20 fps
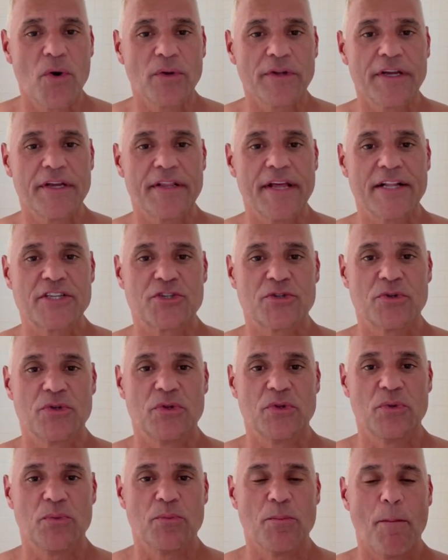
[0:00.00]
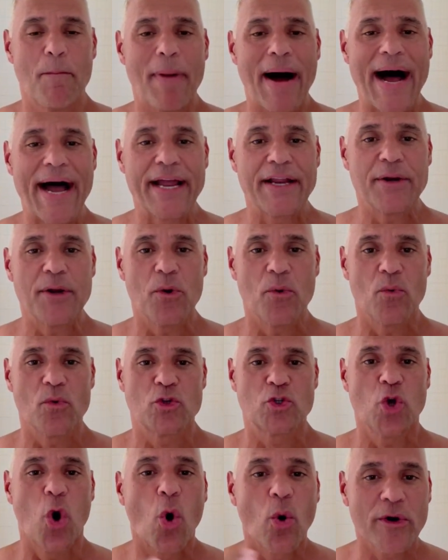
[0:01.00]
that's mind
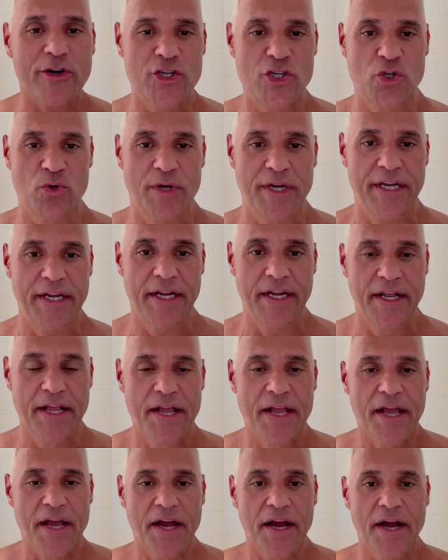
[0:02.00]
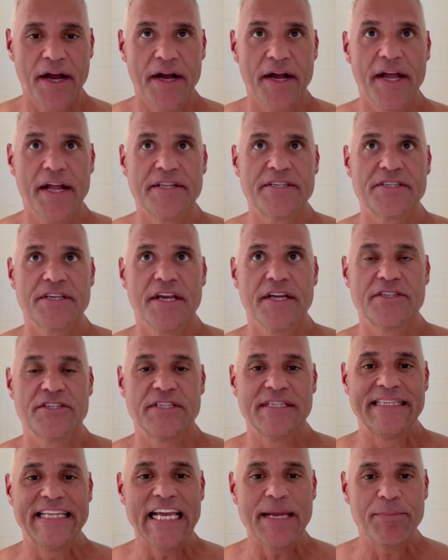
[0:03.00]
torturing,
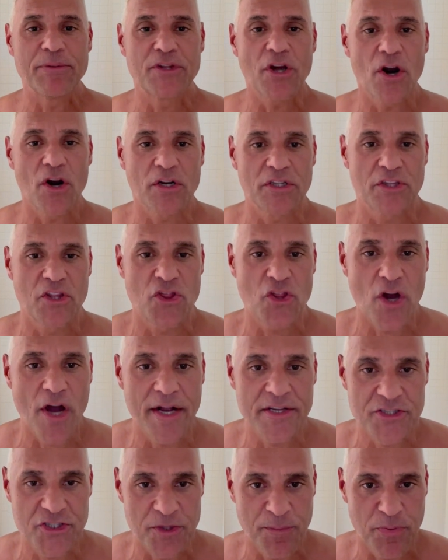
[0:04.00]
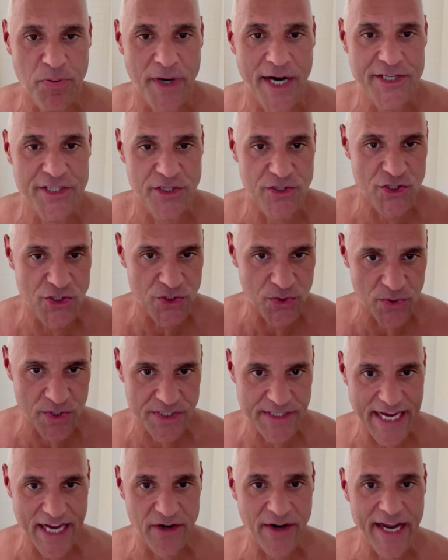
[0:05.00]
it's deep, dark thoughts, depression,
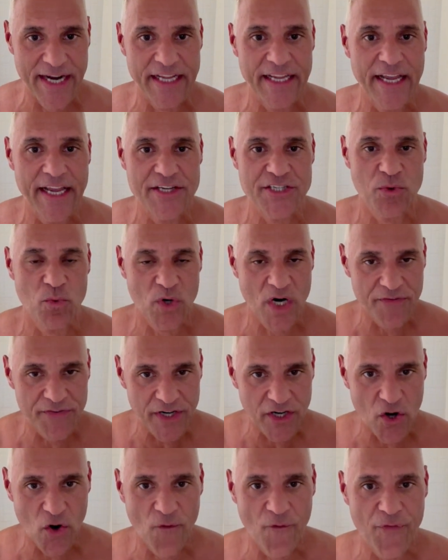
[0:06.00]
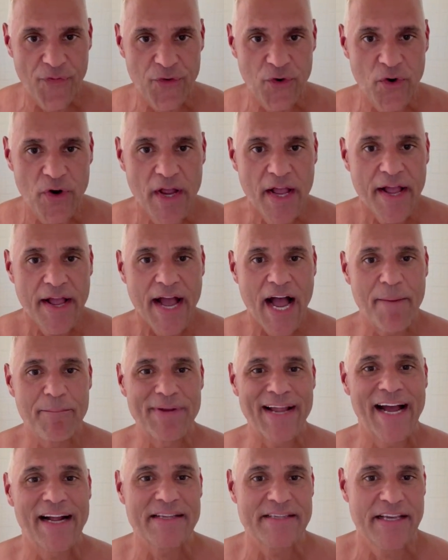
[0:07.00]
suicidal ideation, whatever you're going through, I'm
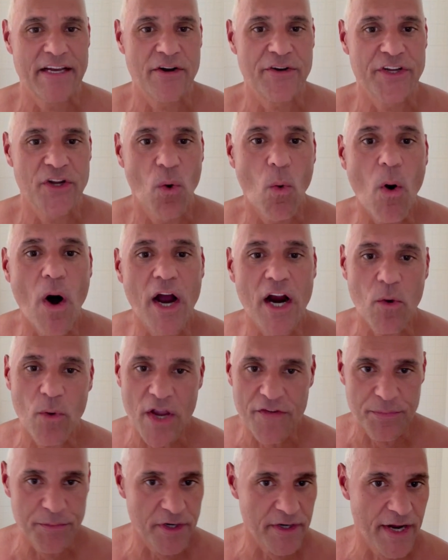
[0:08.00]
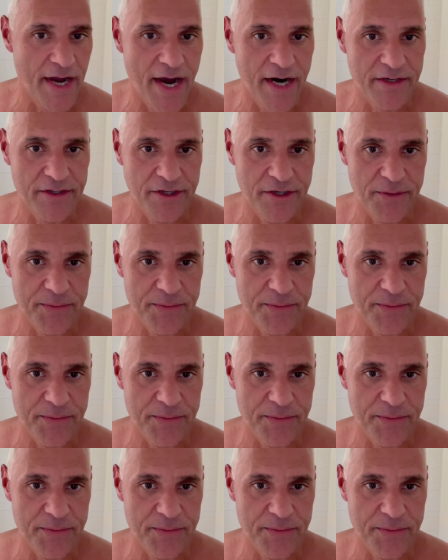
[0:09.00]
not telling you to walk away from your doctor.